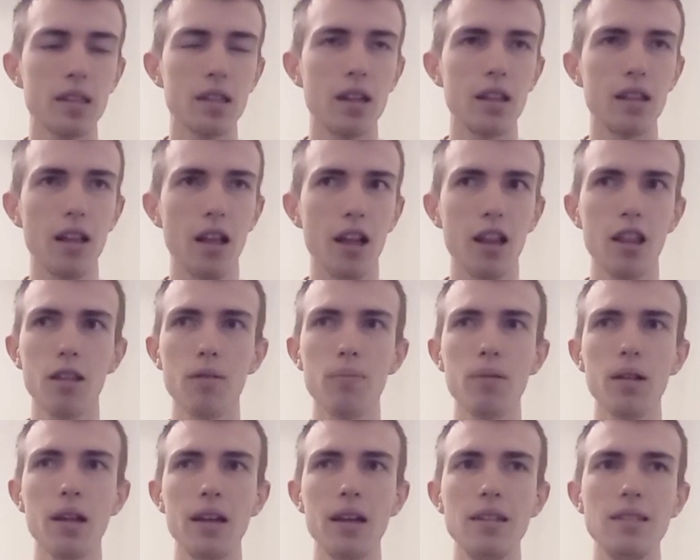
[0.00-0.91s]
The other
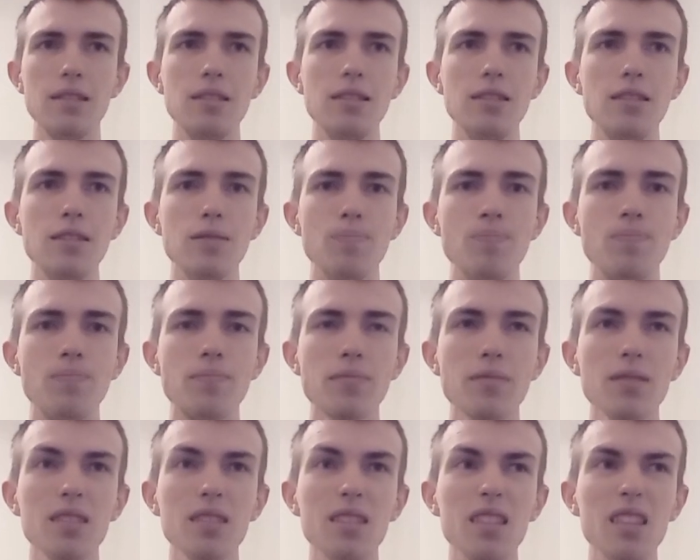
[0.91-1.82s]
places,
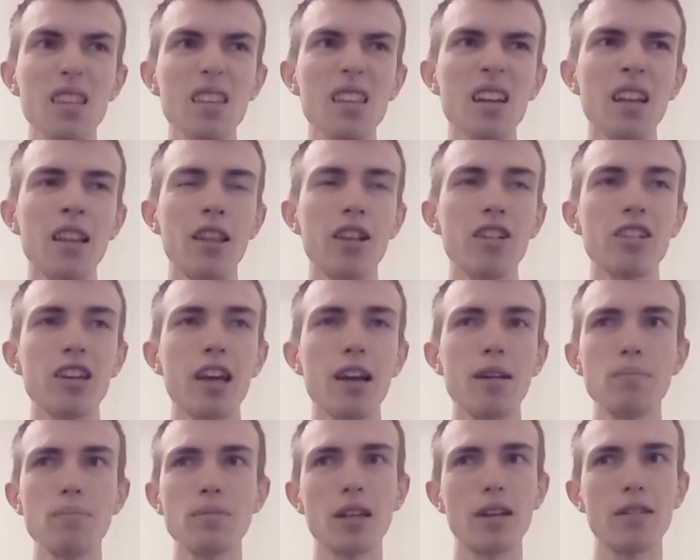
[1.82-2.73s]
that
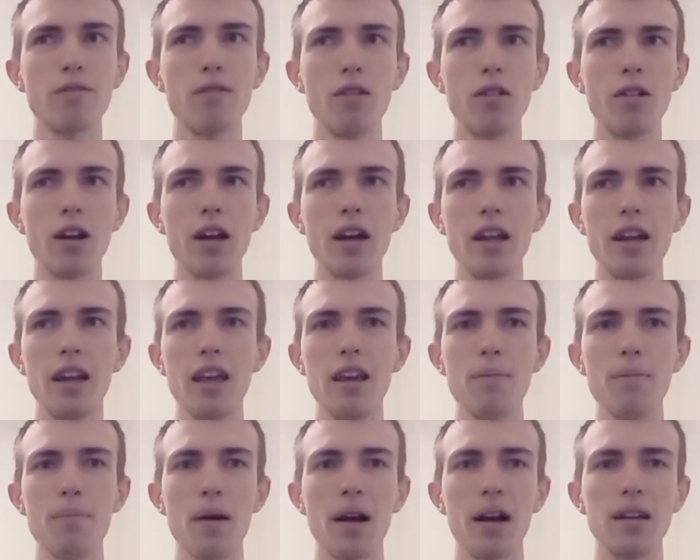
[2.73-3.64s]
games like Fortnite and
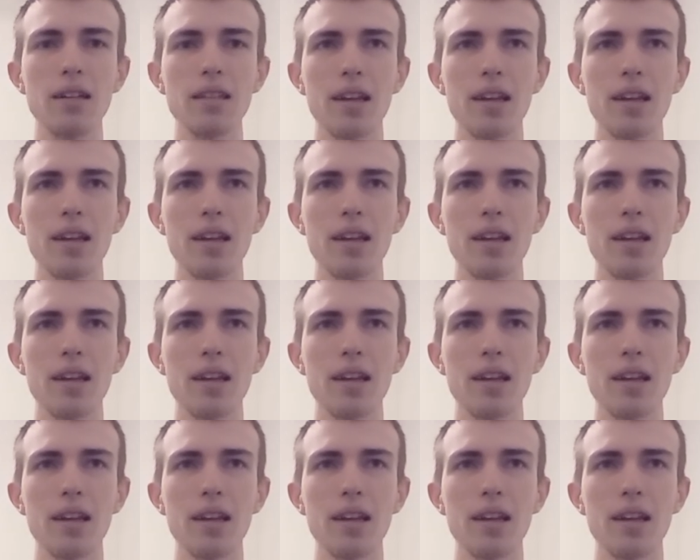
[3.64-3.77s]
Apex,